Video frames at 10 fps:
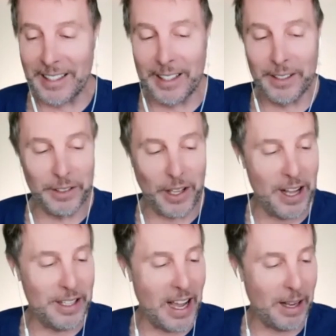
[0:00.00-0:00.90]
they'll
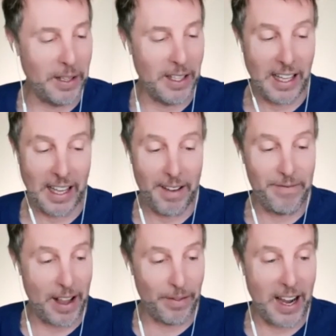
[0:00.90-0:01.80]
contact me. It's like, I've
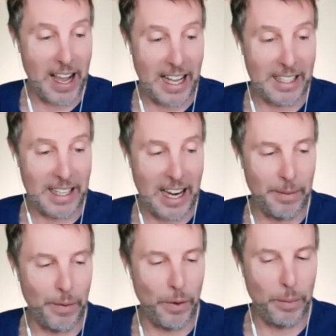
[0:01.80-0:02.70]
never had anxiety
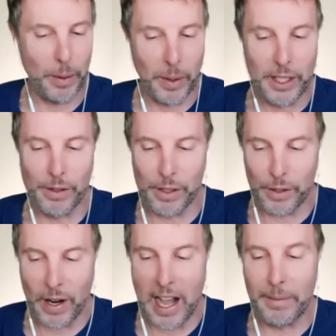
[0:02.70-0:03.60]
before, but what you
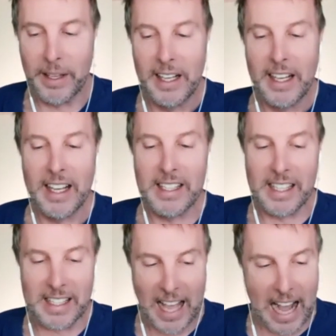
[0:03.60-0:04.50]
describe is
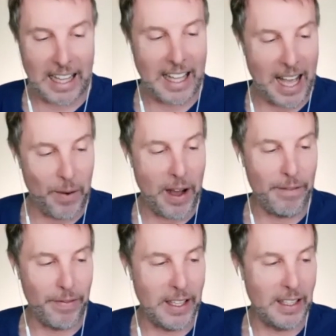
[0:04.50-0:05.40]
exactly how
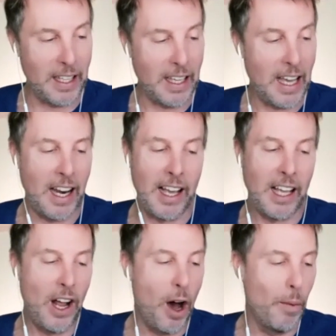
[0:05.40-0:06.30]
I'm feeling. And I
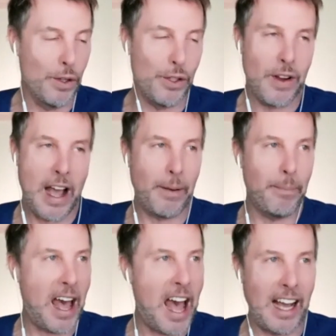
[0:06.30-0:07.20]
can almost track
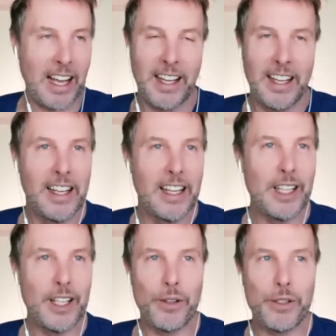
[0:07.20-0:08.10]
back,
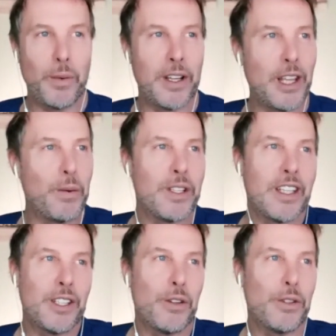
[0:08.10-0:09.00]
you know, to when they were
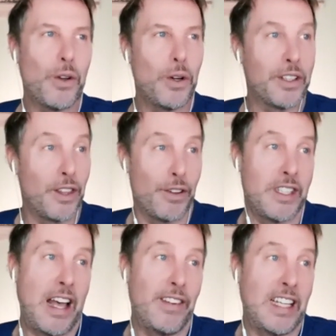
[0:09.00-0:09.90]
six years old and they're
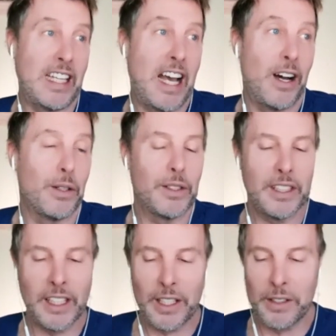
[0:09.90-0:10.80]
70 now,
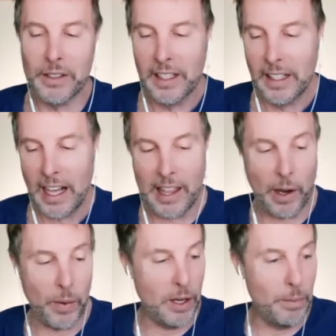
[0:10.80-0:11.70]
you know, and they
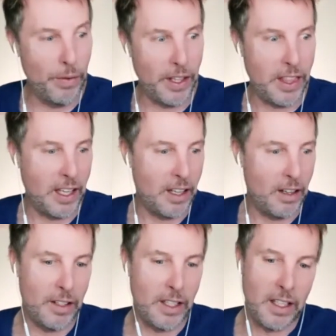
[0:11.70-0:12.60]
were in a movie
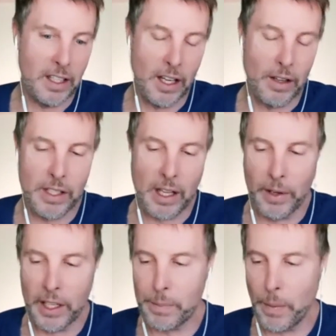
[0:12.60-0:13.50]
theater and they, you know,
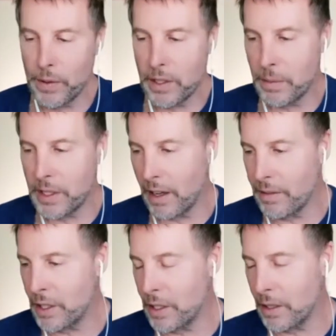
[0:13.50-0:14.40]
someone exposed
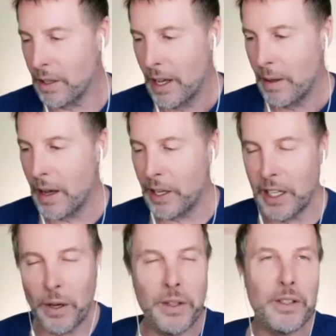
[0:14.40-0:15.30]
themselves to the, uh, you
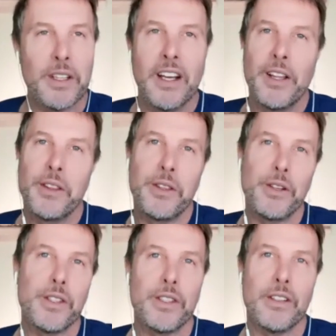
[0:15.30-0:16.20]
know, there's,
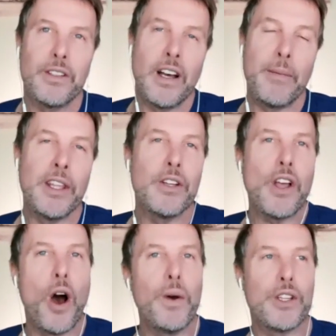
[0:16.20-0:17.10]
there's I mean, there's
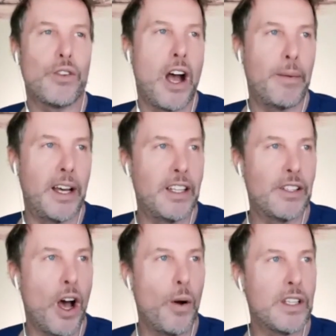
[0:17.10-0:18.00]
always trauma and
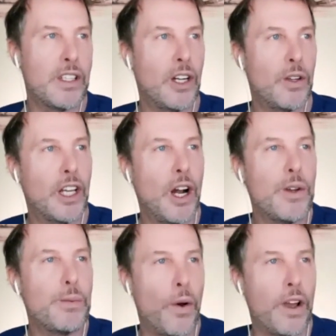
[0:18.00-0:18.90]
there's always, you know, you can
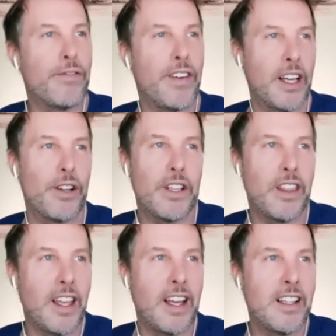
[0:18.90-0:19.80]
always point fingers
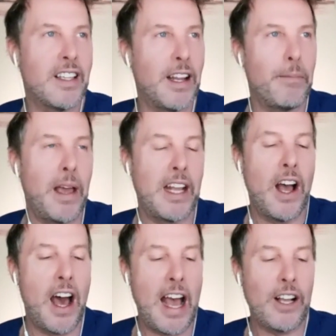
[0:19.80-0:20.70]
at things and it may
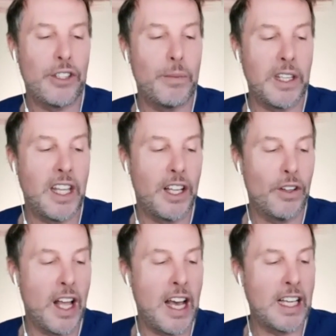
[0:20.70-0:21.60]
not actually be the
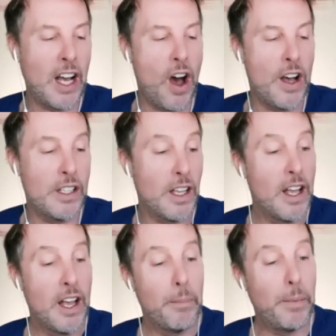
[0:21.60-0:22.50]
underlying cause.
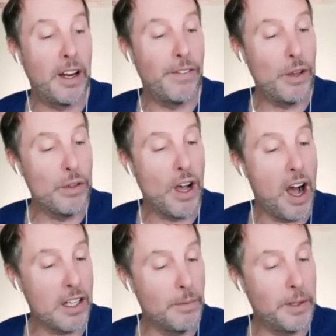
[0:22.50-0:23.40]
But if you
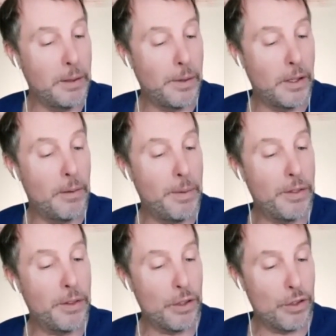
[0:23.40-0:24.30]
talk to people
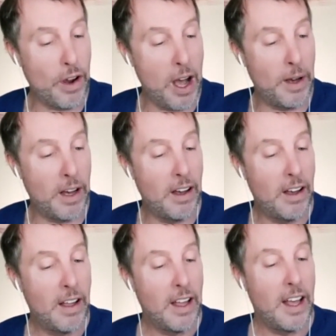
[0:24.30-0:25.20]
about their trauma
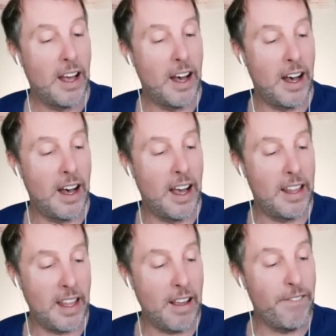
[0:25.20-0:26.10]
uh,
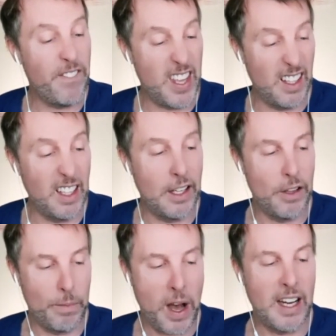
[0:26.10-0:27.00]
and they feel it in
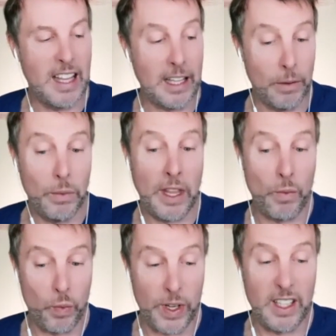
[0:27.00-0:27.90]
their body, like they,
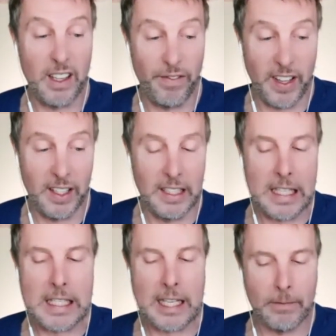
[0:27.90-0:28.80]
really feel it,
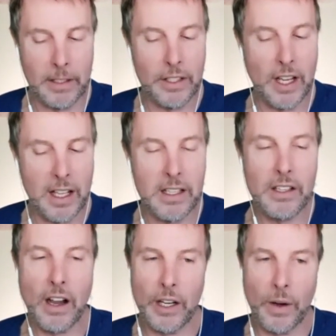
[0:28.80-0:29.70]
it's like, well, chances
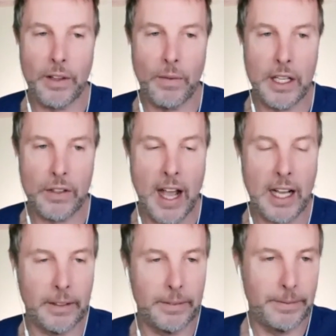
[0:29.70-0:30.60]
are you're on the right track.